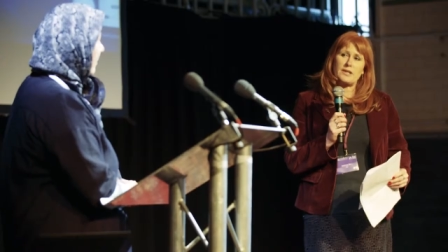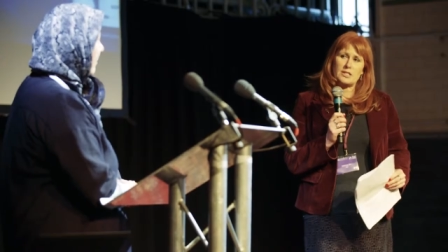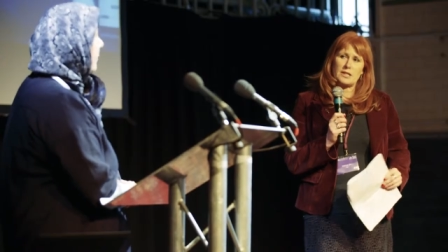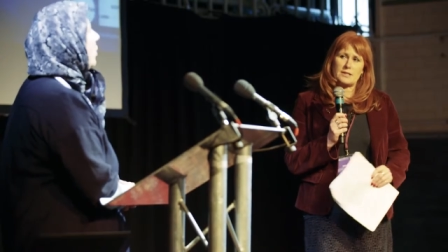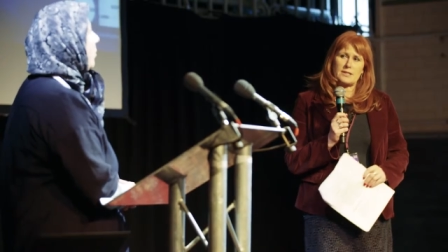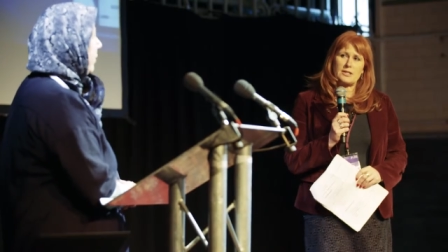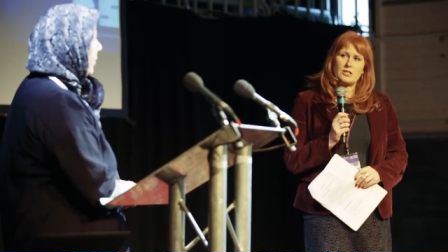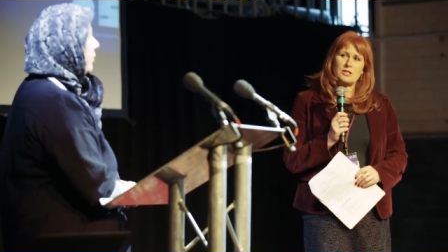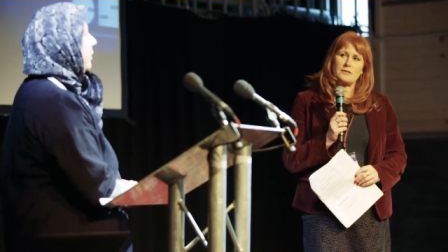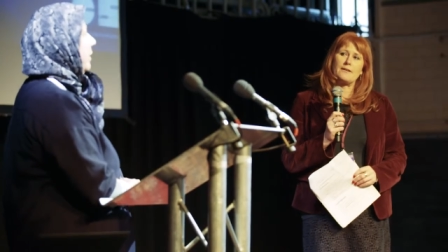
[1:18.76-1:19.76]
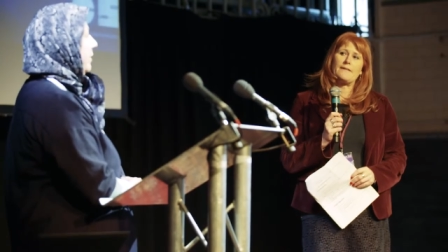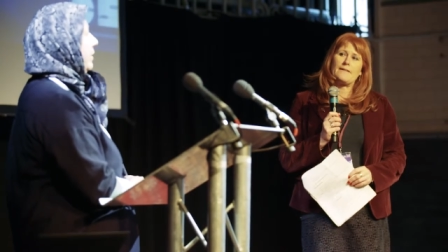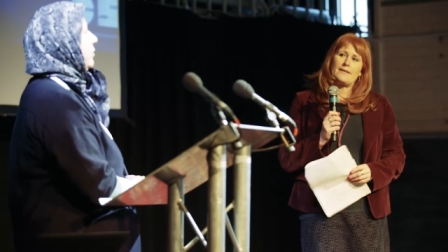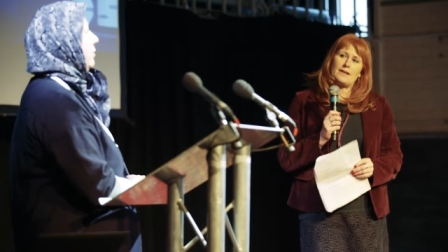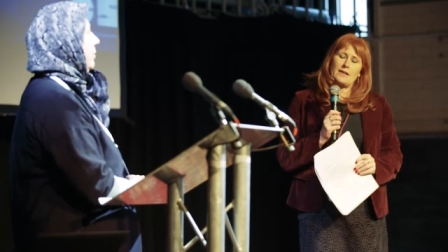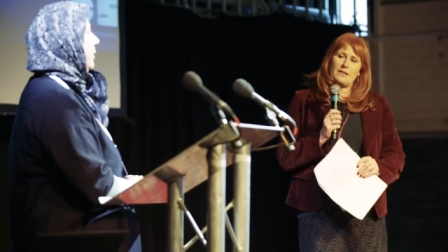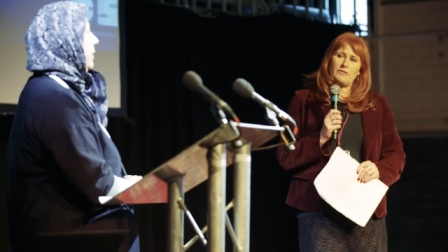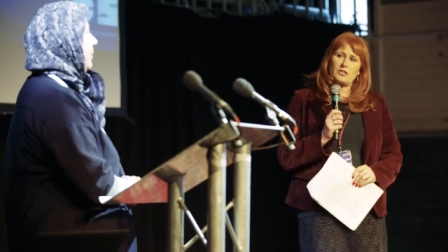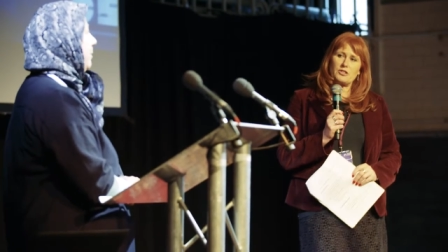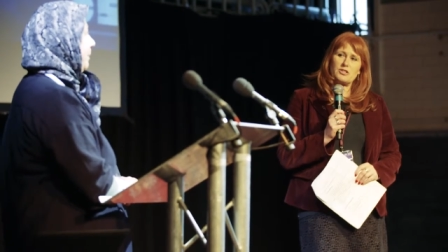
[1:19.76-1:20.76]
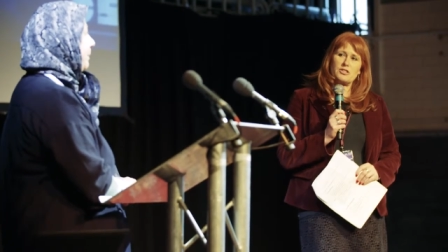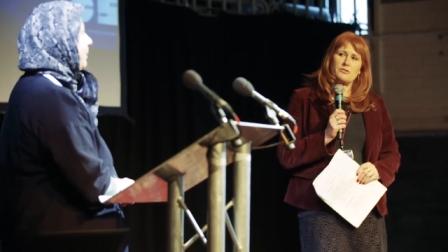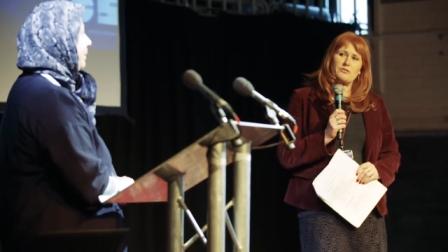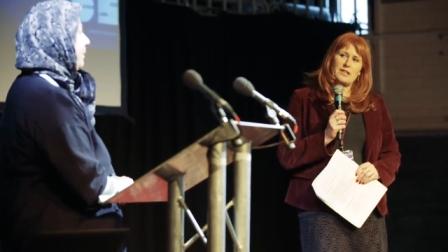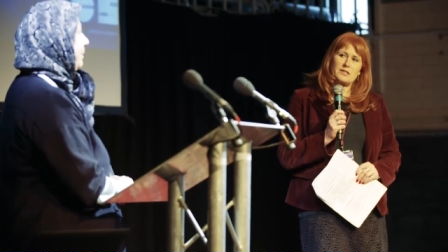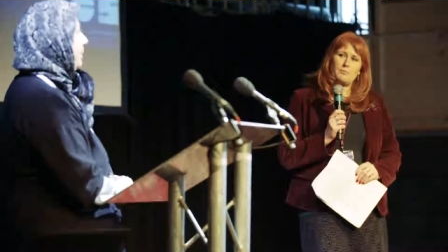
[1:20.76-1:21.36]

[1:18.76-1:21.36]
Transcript: symposium that is highly relevant and